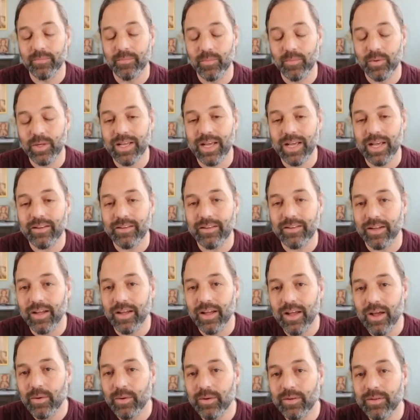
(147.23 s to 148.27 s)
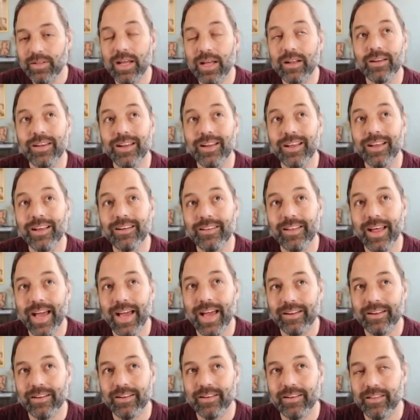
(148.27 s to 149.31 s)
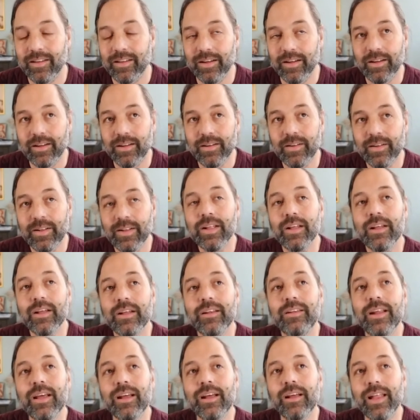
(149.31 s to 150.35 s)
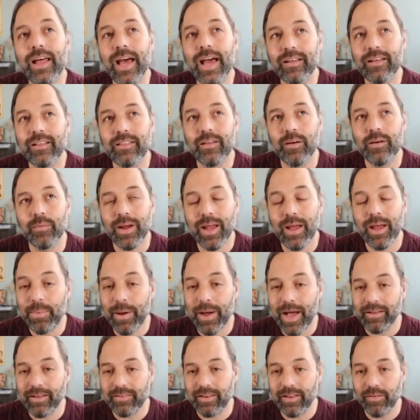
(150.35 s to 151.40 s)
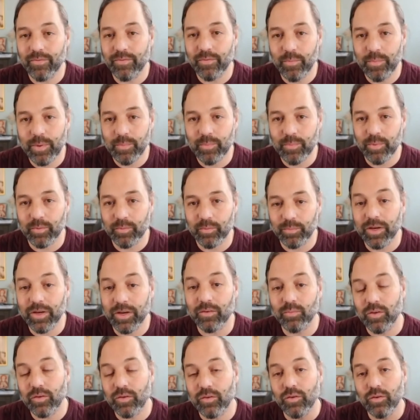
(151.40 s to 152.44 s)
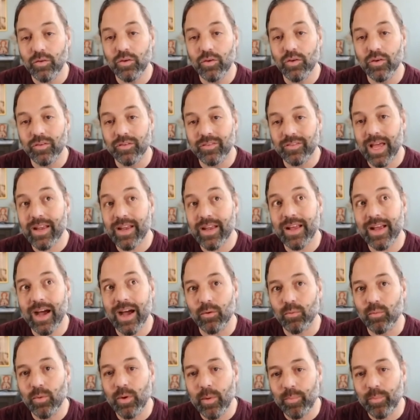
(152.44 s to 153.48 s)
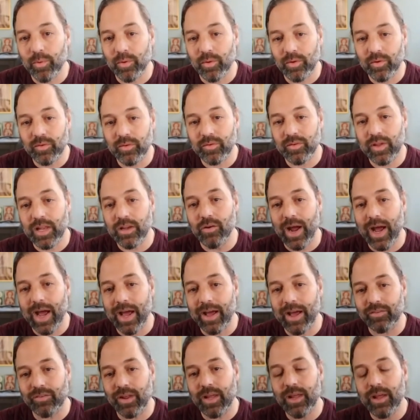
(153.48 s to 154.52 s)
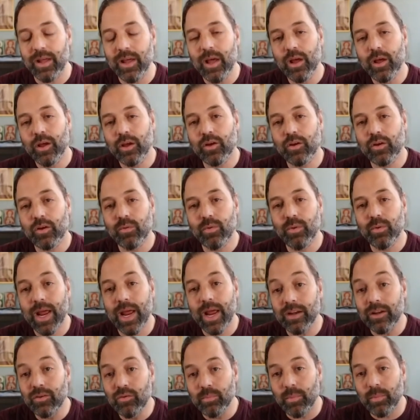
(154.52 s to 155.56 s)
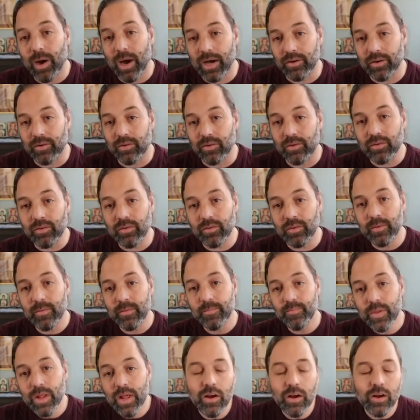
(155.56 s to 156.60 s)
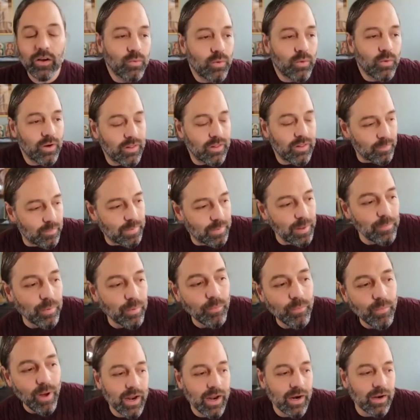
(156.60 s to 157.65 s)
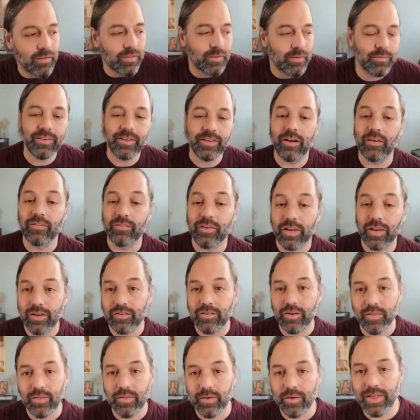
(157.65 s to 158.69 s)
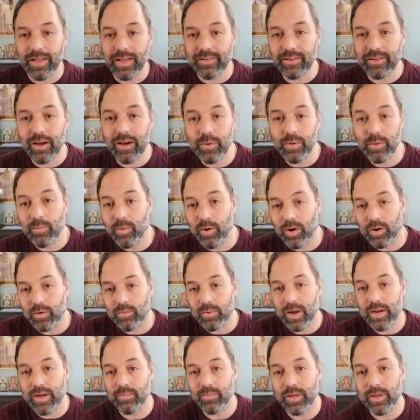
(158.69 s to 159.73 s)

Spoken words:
We tend to neglect the capacity for people, because what you're sending out ripples and you're actually creating new models, because one of the people model themselves on each other. That's how we work, right?